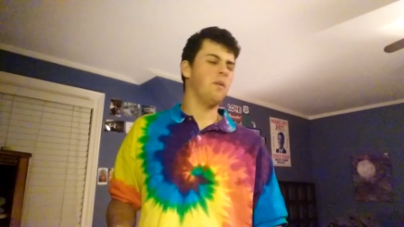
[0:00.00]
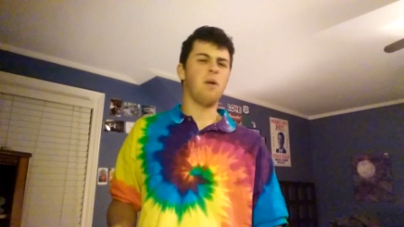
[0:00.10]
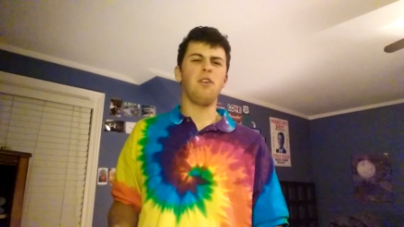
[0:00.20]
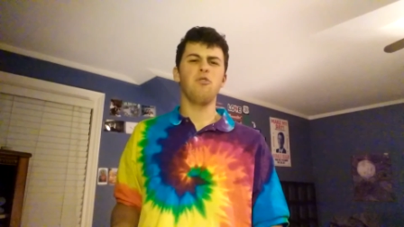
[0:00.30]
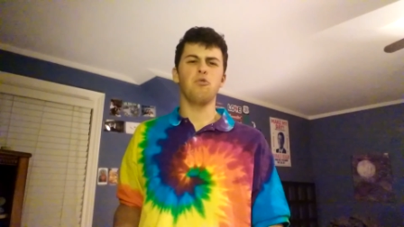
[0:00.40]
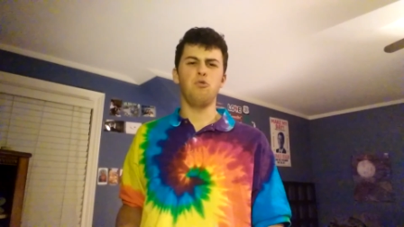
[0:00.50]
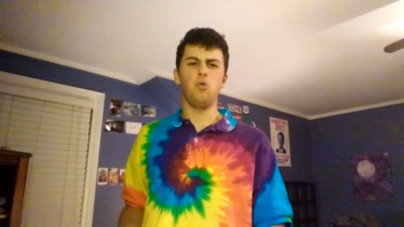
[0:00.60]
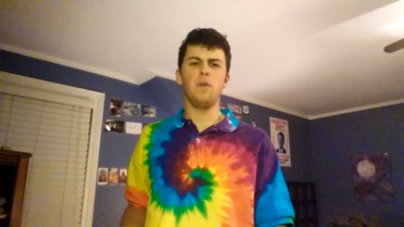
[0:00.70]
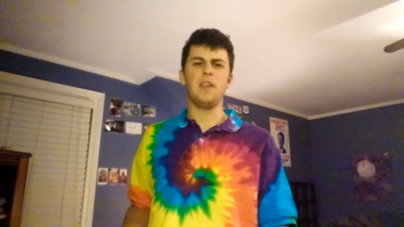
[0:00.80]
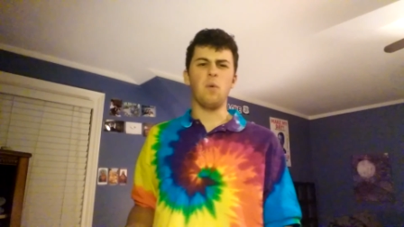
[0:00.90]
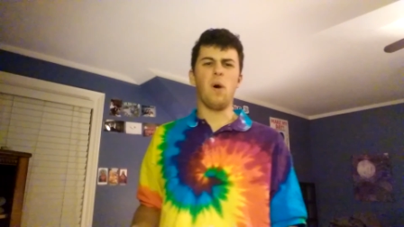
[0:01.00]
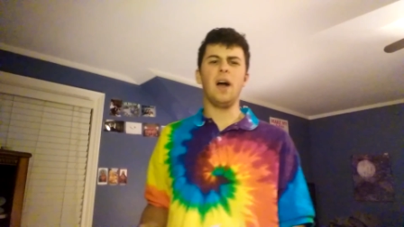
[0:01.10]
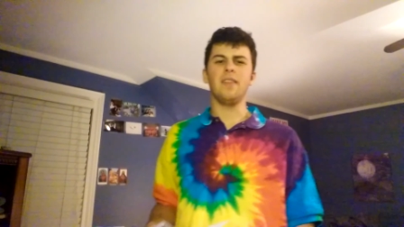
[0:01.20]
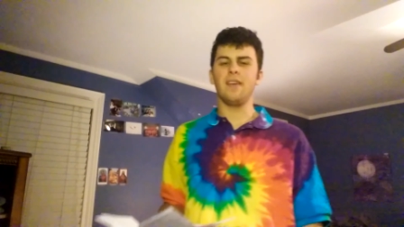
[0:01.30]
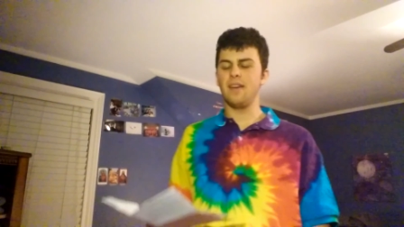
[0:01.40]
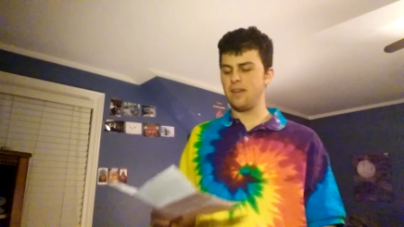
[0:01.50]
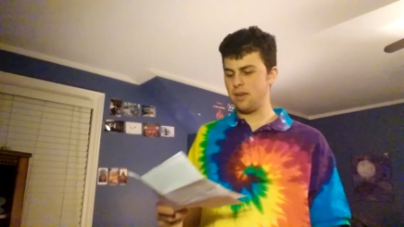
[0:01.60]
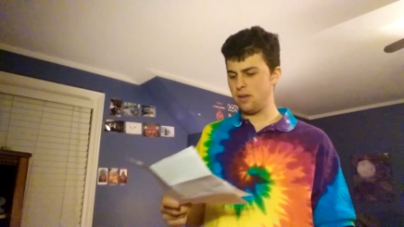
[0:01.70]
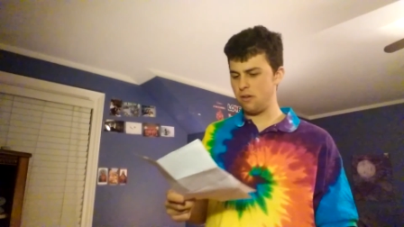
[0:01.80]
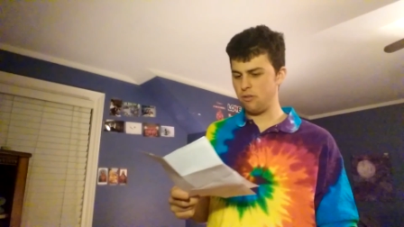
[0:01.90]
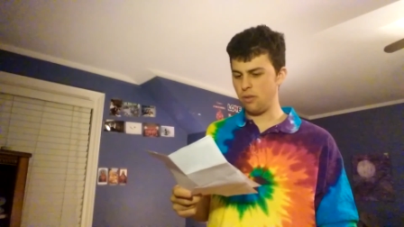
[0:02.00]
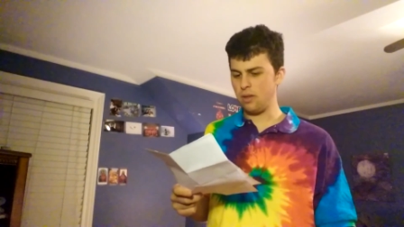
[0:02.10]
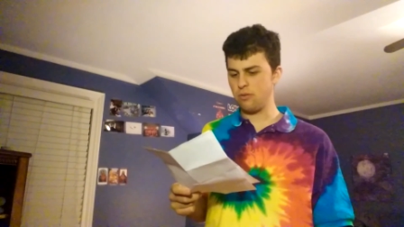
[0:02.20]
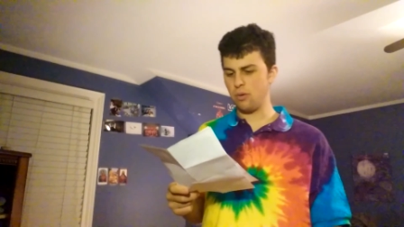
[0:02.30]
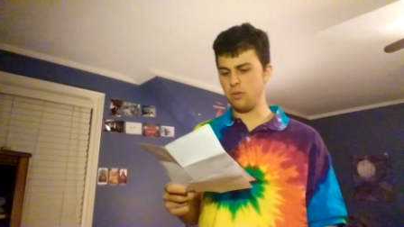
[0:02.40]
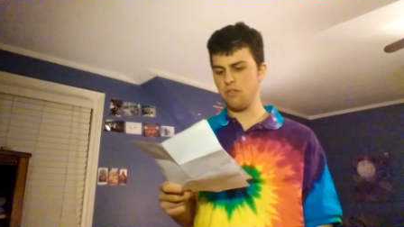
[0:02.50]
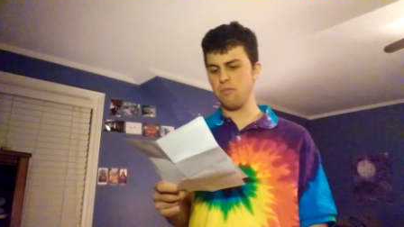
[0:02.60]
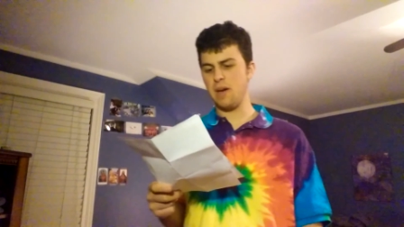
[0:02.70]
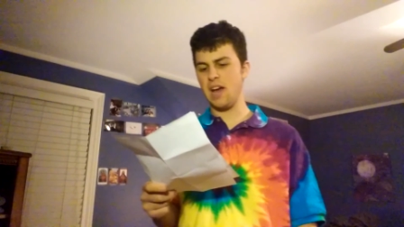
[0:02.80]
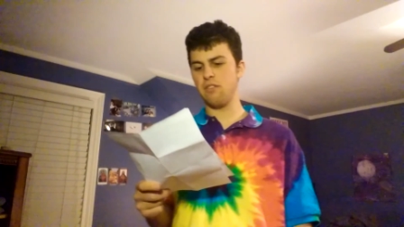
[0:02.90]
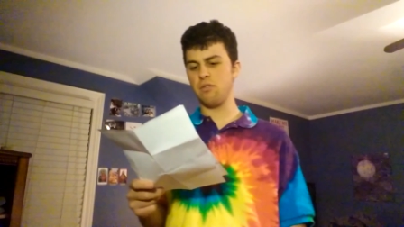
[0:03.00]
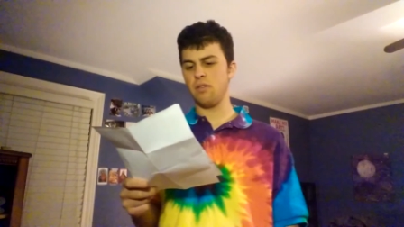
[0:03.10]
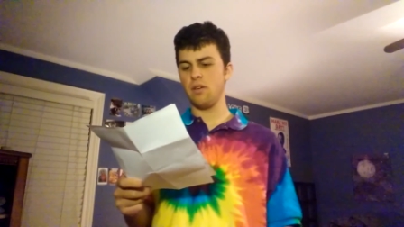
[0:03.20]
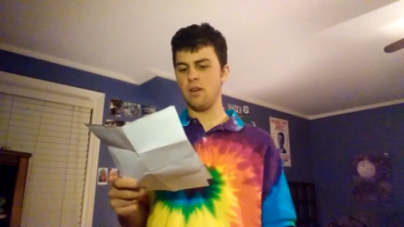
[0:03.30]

the wrestlers do what they want. So that, so this match,